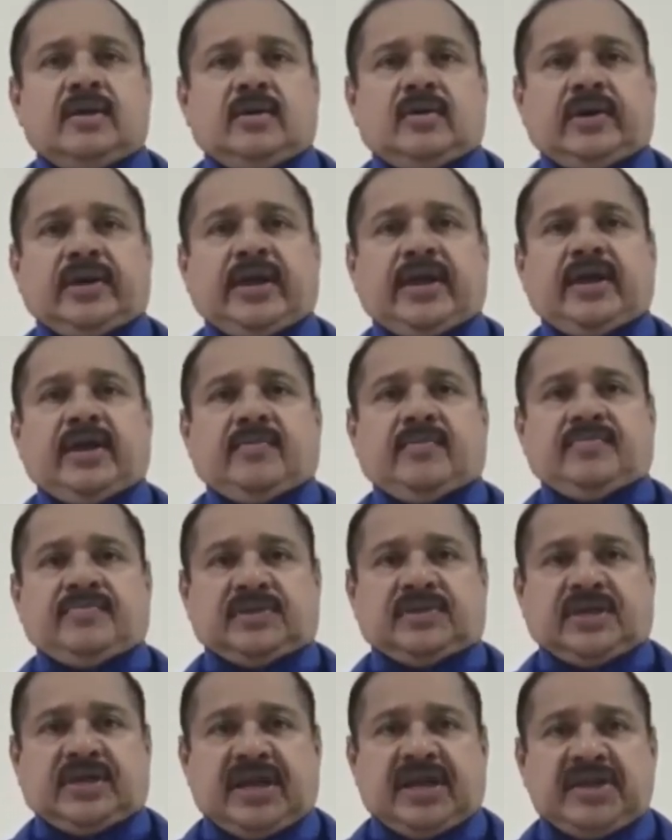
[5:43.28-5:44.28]
okay,
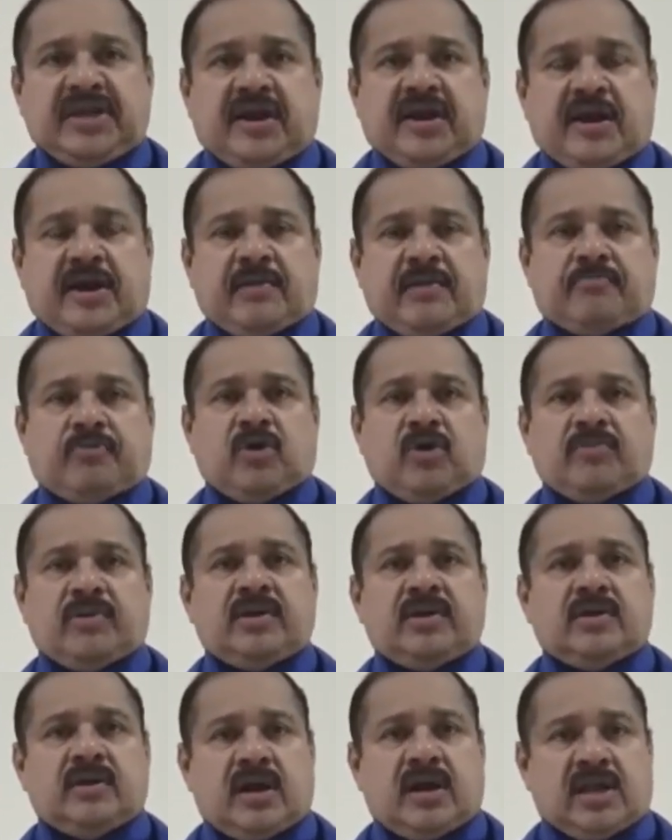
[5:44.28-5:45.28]
the regional
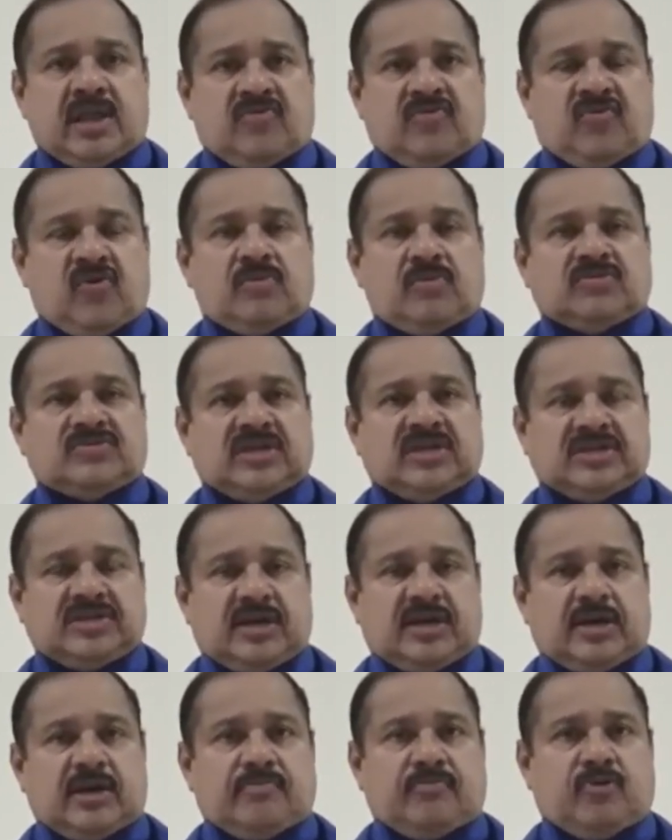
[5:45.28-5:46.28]
unemployment, another form of
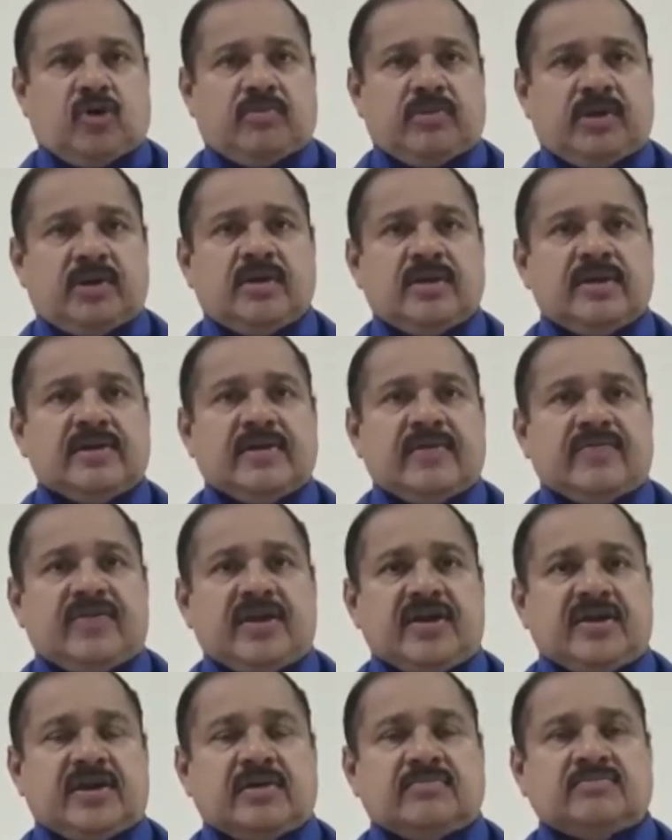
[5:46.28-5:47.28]
structural unemployment.
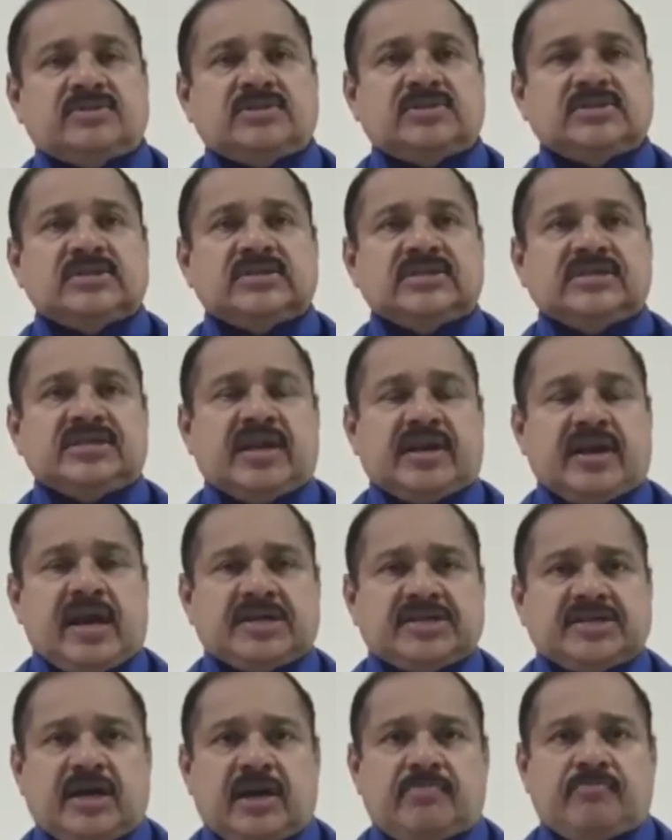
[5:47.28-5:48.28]
Then comes
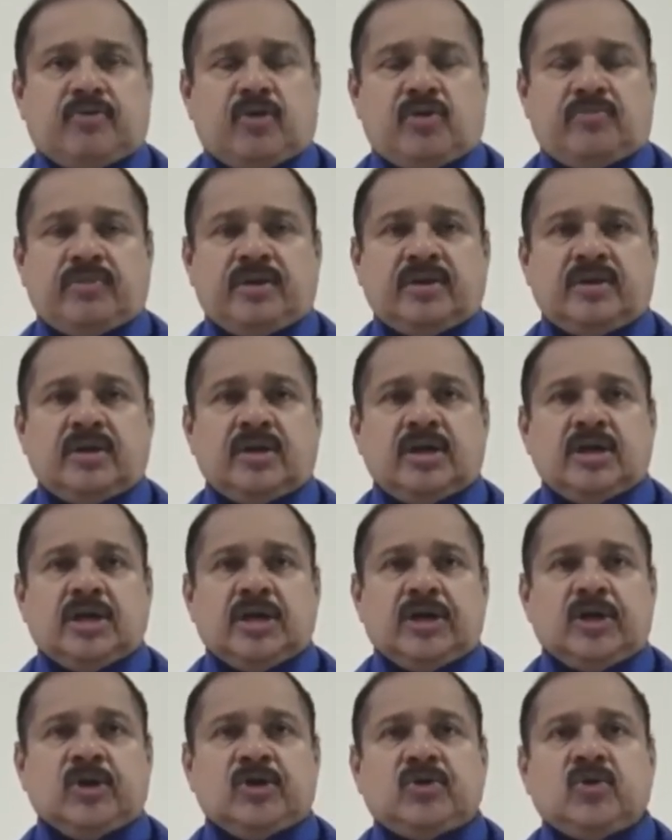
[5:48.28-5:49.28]
international unemployment
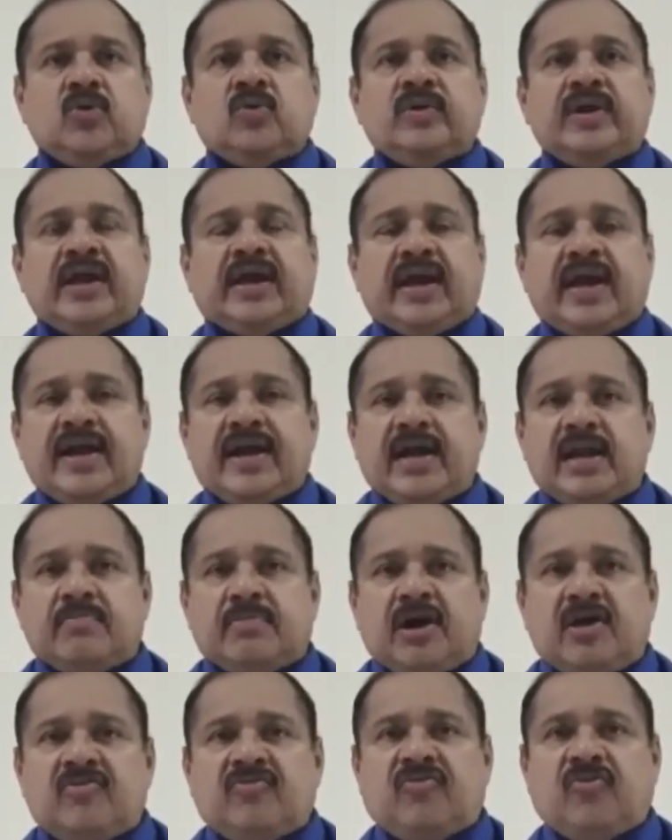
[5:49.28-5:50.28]
due to decline in
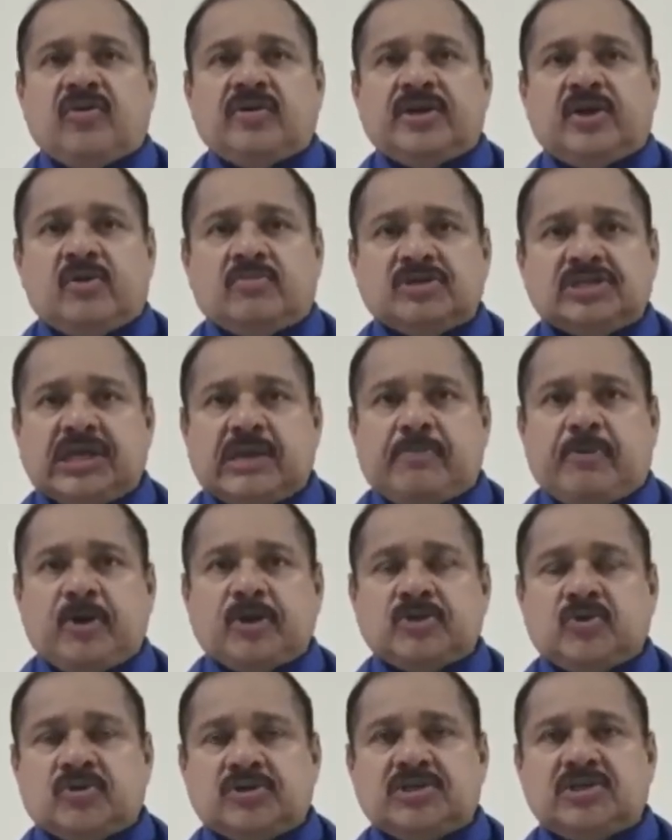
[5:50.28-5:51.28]
demand for domestic
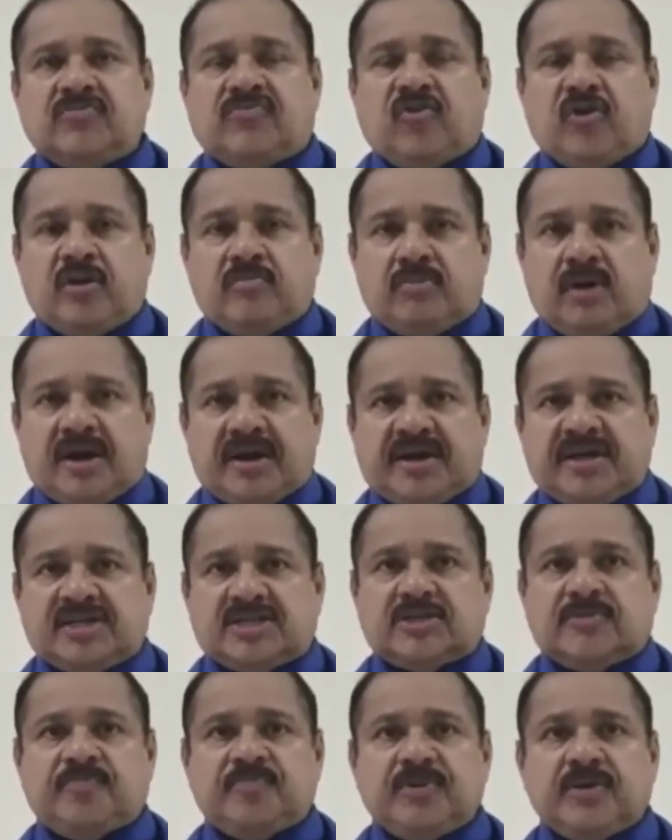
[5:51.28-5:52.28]
produced goods in foreign
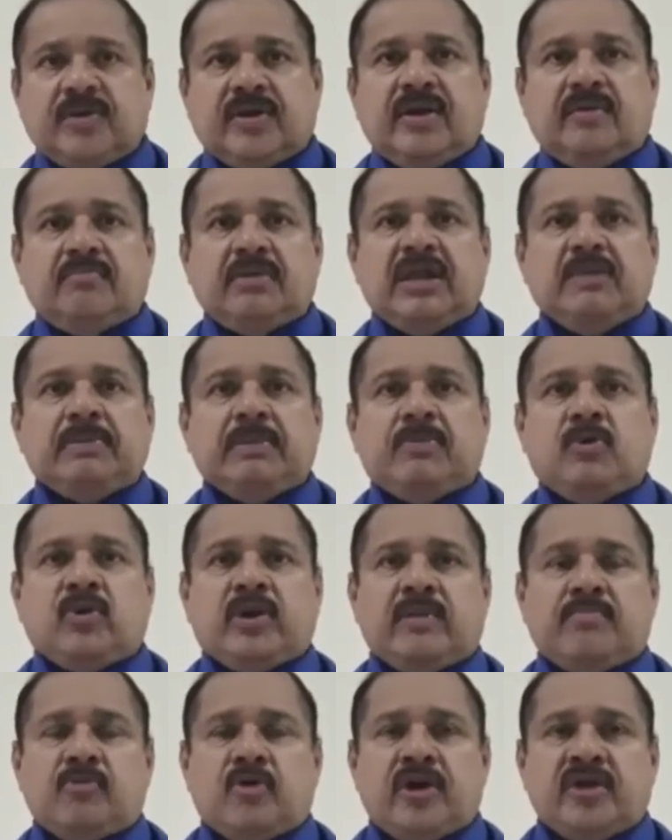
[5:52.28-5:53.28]
markets. Okay, many people who
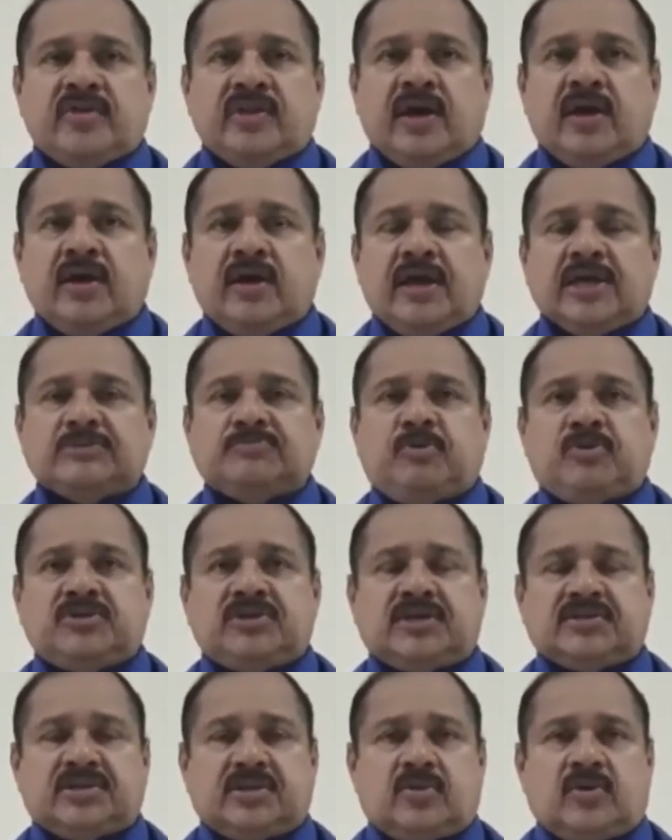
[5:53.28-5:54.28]
are employed in the export
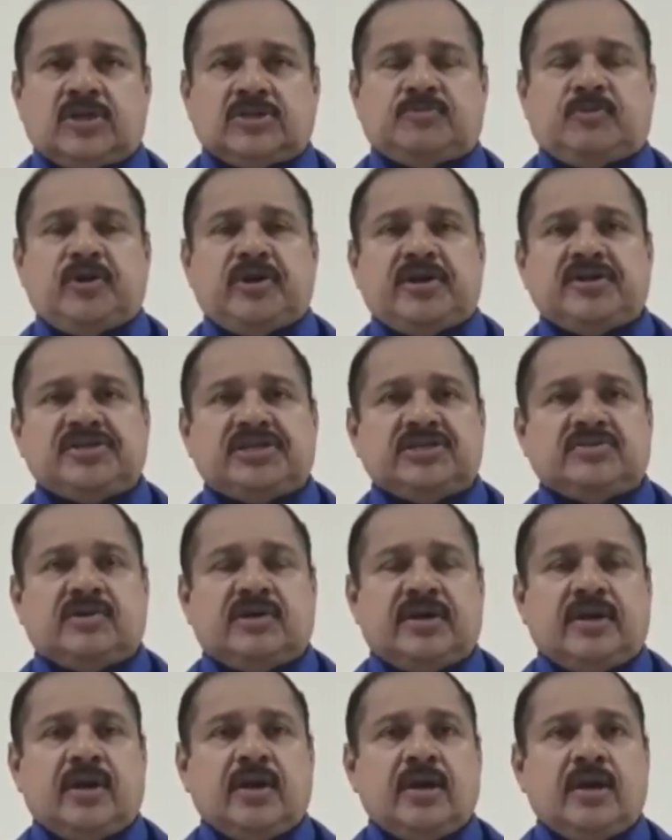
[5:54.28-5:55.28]
sector or export industries
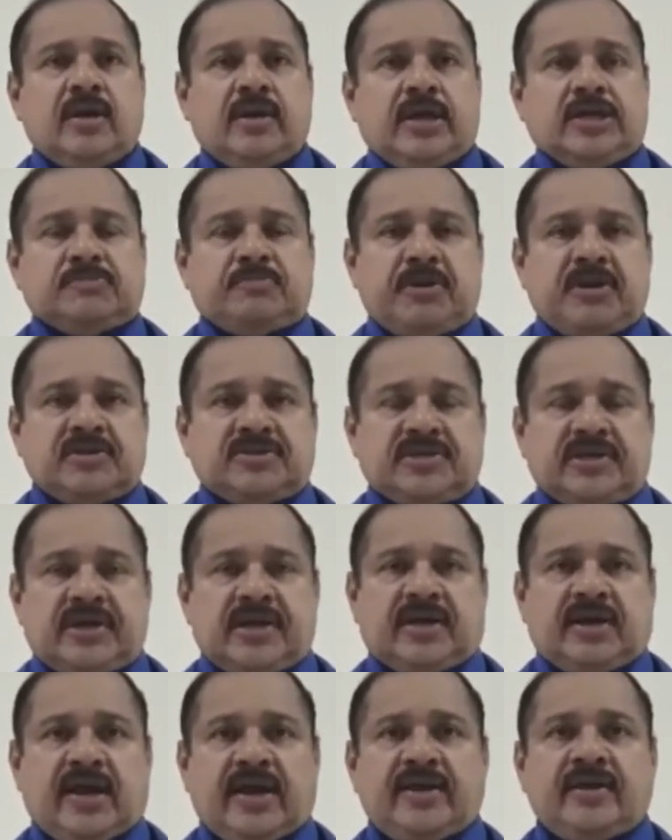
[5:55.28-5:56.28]
will experience a
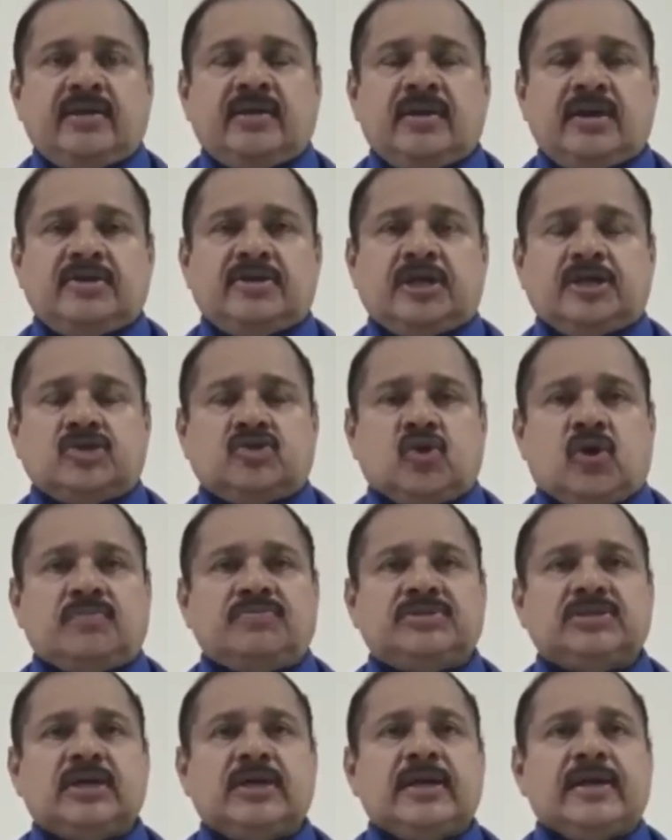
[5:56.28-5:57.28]
decline in their
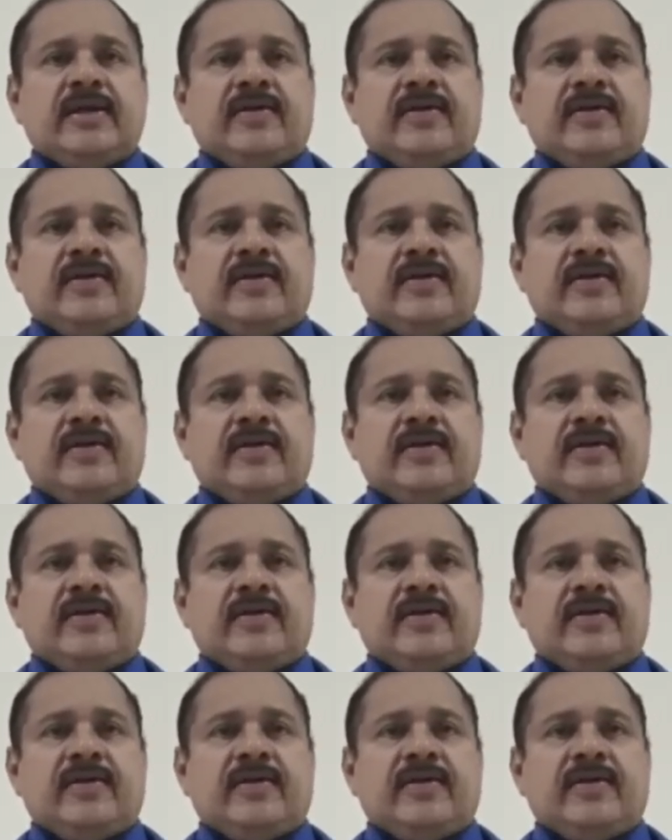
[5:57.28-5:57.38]
jobs.